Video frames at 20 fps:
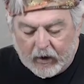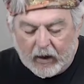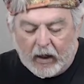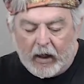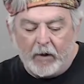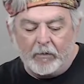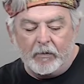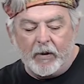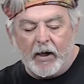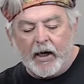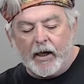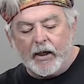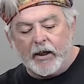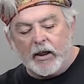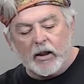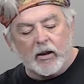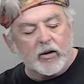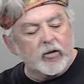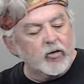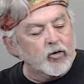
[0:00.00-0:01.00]
I'm
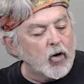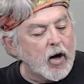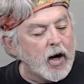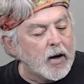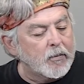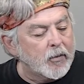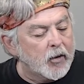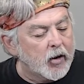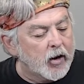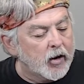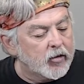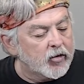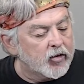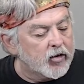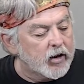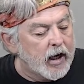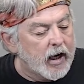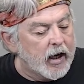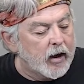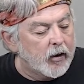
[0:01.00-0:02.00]
adding dry brush.
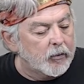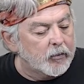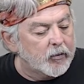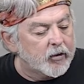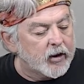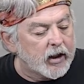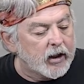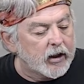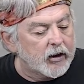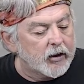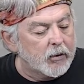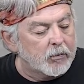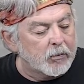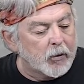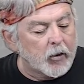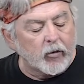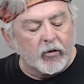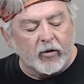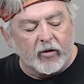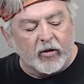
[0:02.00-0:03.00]
Now I'm taking the
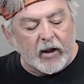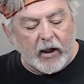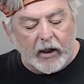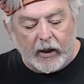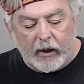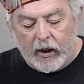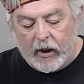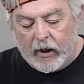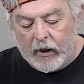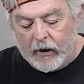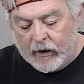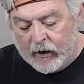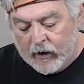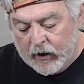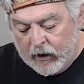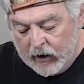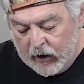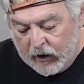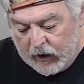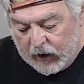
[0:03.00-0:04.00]
burnt sienna
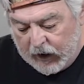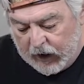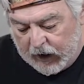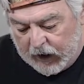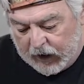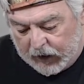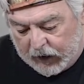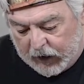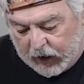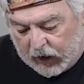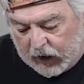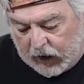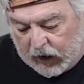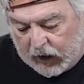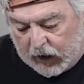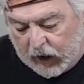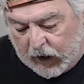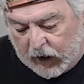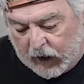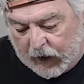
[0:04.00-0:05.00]
and
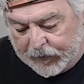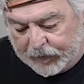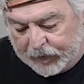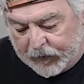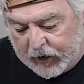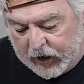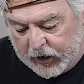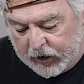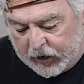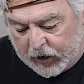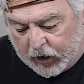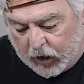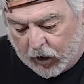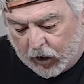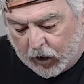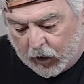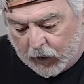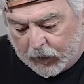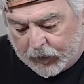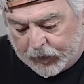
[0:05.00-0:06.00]
the
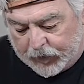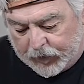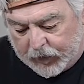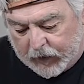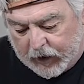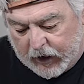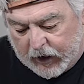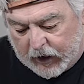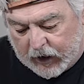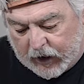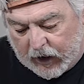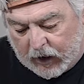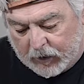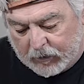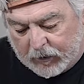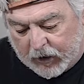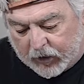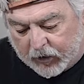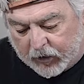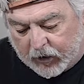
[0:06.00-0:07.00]
indigo and kind of
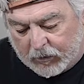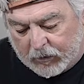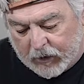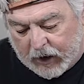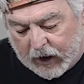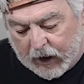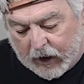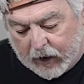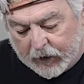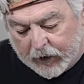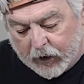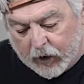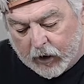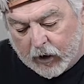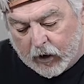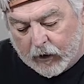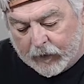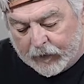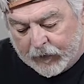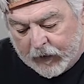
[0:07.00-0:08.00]
mixing them
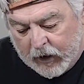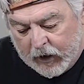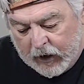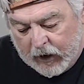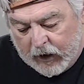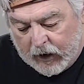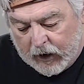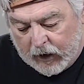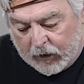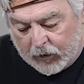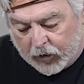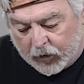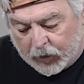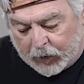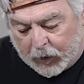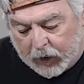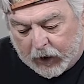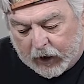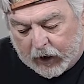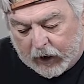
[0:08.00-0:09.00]
together. I'm just
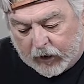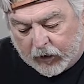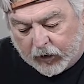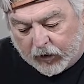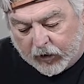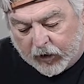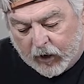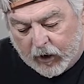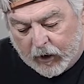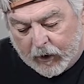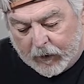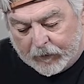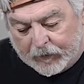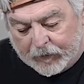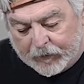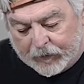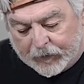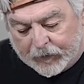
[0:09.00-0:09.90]
putting in a